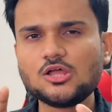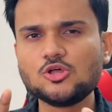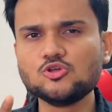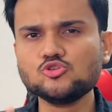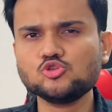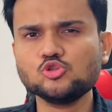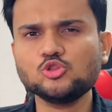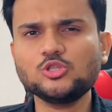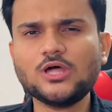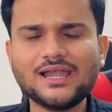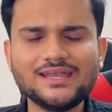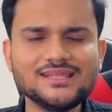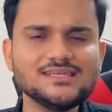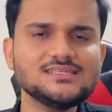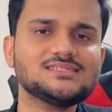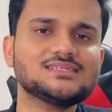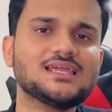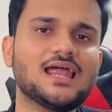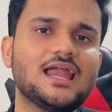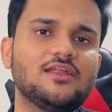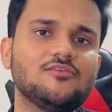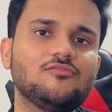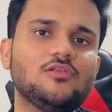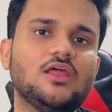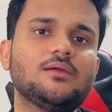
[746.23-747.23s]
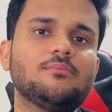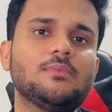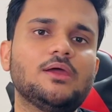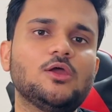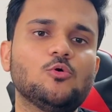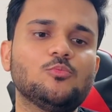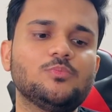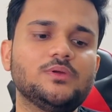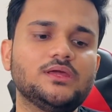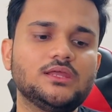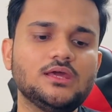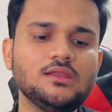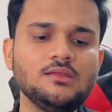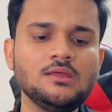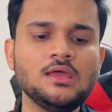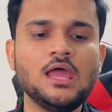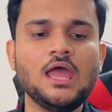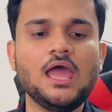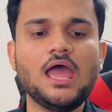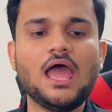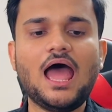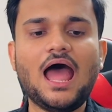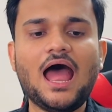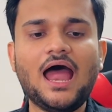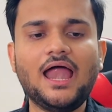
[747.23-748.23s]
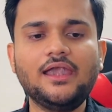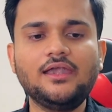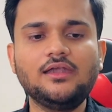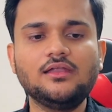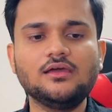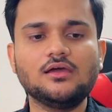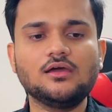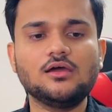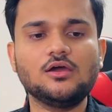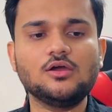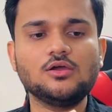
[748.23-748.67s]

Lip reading: So that is kind of like my opinion. And